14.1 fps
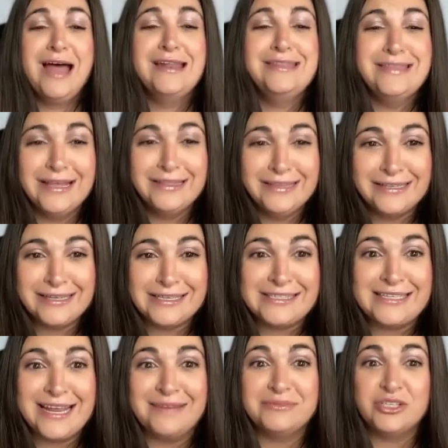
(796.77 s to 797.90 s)
nonetheless
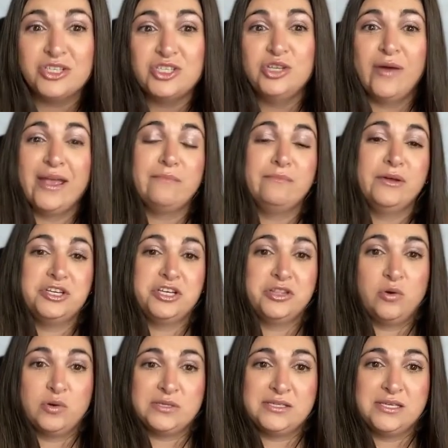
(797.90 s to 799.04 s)
stay up till 2 a.m. binging the
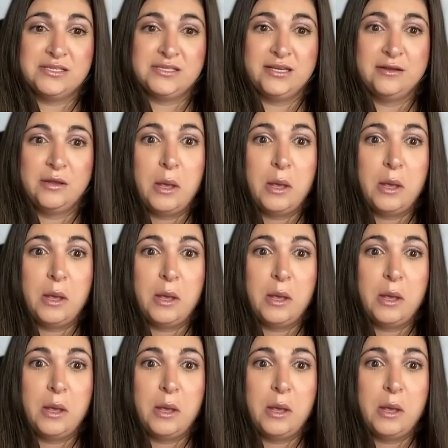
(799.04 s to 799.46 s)
whole season.